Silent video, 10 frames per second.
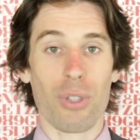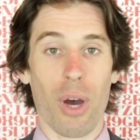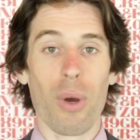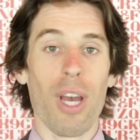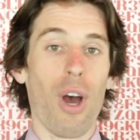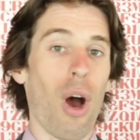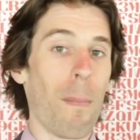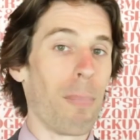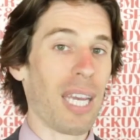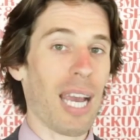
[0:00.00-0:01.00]
So
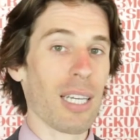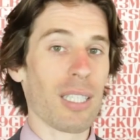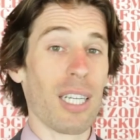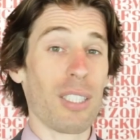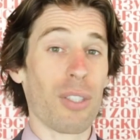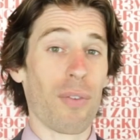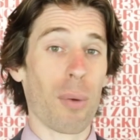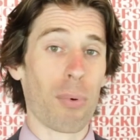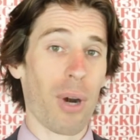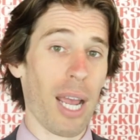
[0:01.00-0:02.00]
be cognizant of
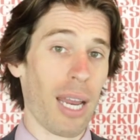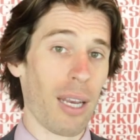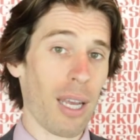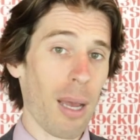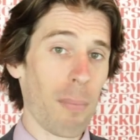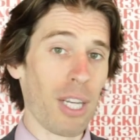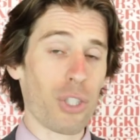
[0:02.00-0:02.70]
your brand. Make